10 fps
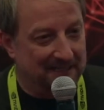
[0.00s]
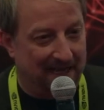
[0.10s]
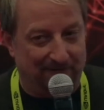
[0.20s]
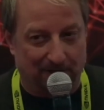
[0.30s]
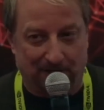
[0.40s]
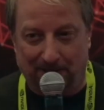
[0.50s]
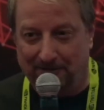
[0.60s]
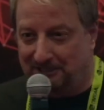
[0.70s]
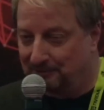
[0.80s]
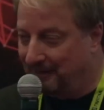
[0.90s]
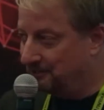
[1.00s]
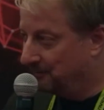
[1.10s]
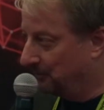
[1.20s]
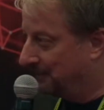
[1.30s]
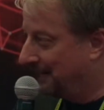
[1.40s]
If you're curious about the
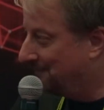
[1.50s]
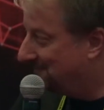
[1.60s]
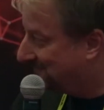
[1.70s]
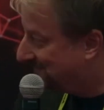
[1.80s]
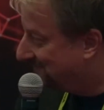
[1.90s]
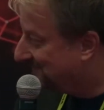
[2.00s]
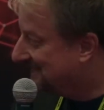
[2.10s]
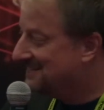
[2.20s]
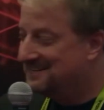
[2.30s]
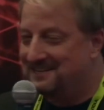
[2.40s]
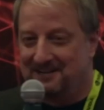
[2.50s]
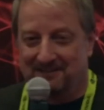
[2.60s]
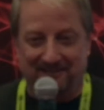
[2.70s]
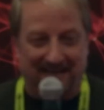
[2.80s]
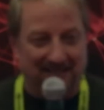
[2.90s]
boot camp, the